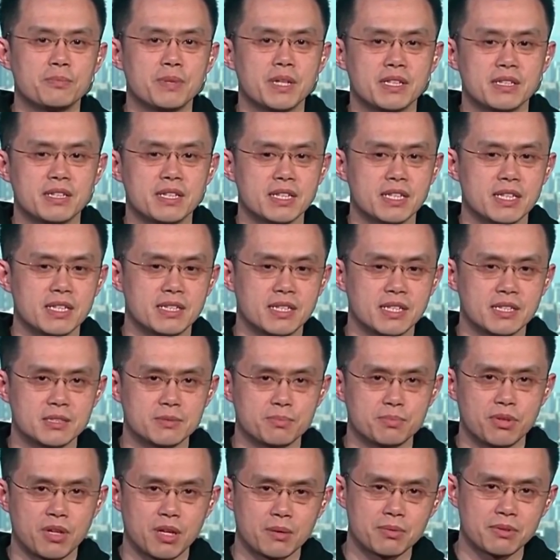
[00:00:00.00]
But it does
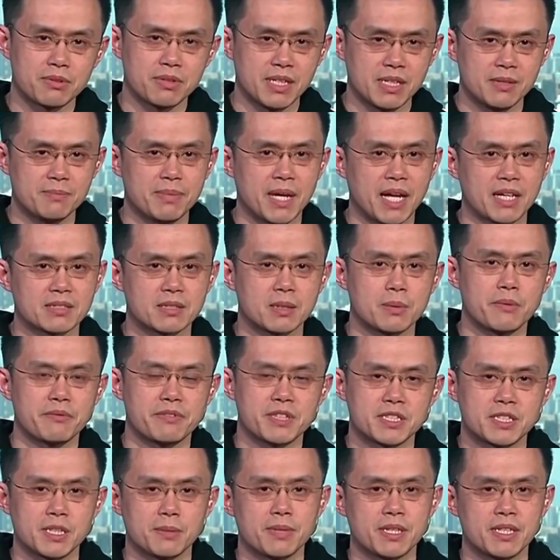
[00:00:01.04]
probably impact some of
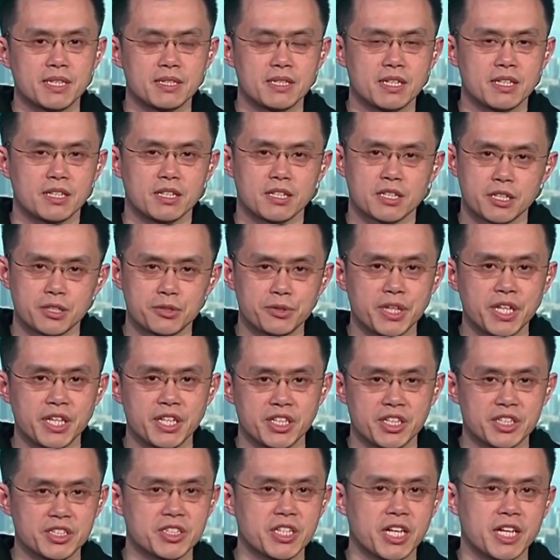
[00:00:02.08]
the
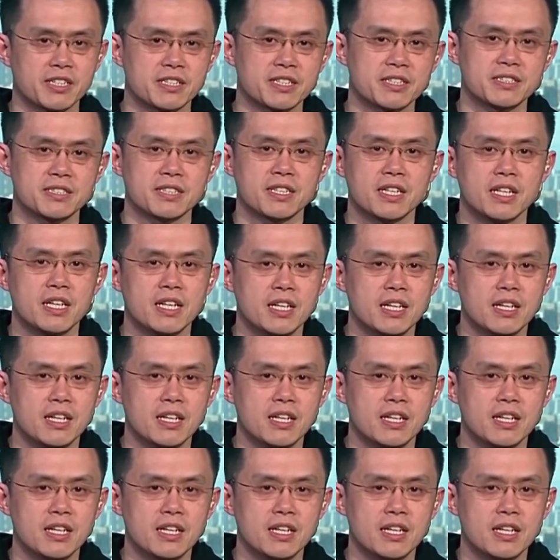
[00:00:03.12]
Korean exchanges.